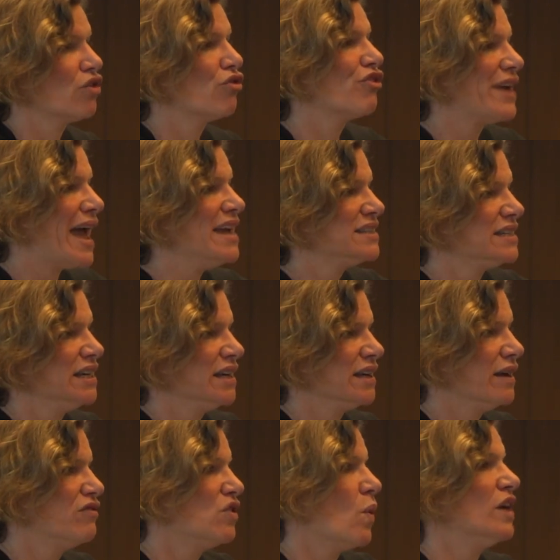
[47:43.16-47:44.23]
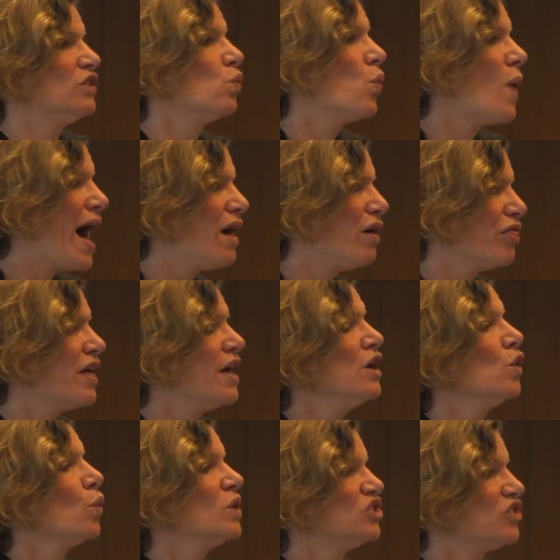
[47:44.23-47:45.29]
creating, if you want, wealth,
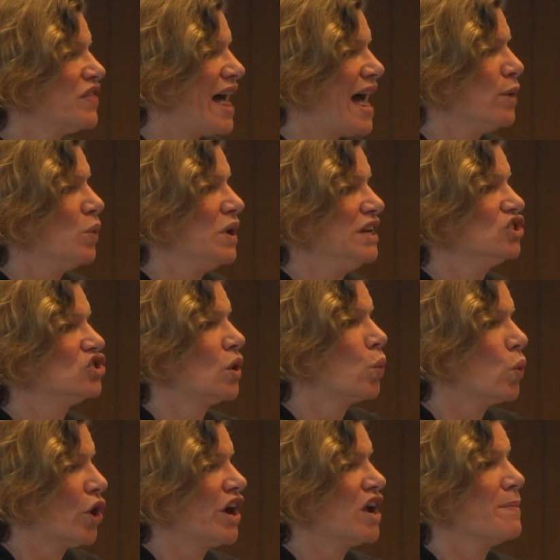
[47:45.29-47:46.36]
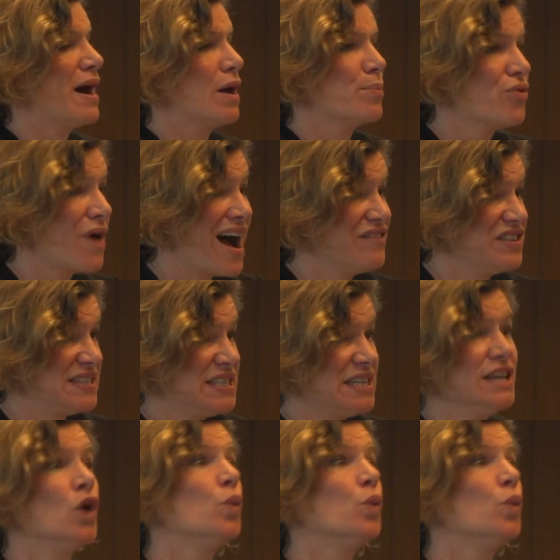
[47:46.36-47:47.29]
which then we need to worry about privacy,